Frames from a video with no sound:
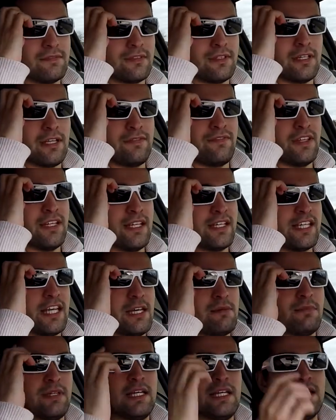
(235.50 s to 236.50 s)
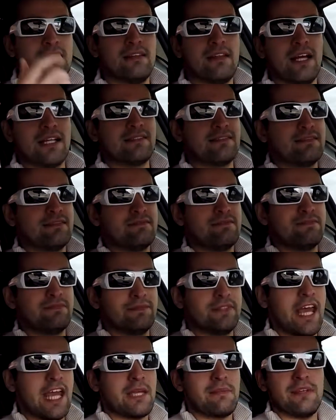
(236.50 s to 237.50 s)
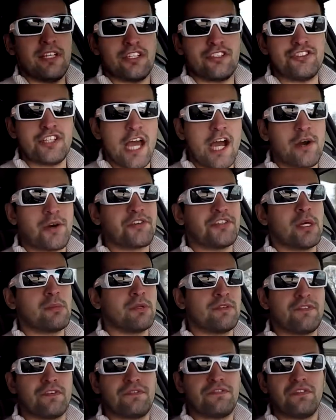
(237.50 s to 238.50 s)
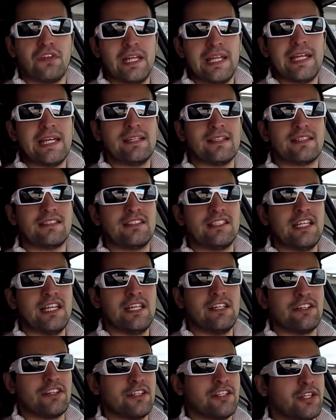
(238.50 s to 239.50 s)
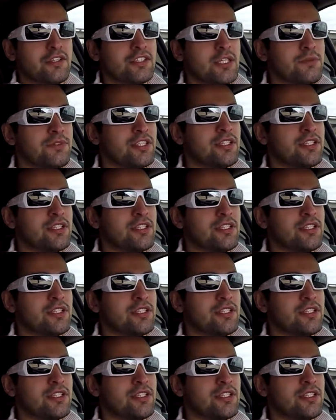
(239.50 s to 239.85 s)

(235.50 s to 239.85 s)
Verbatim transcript: if he can get, he can like take me to jail or something for fleeing the scene or, you know, some shit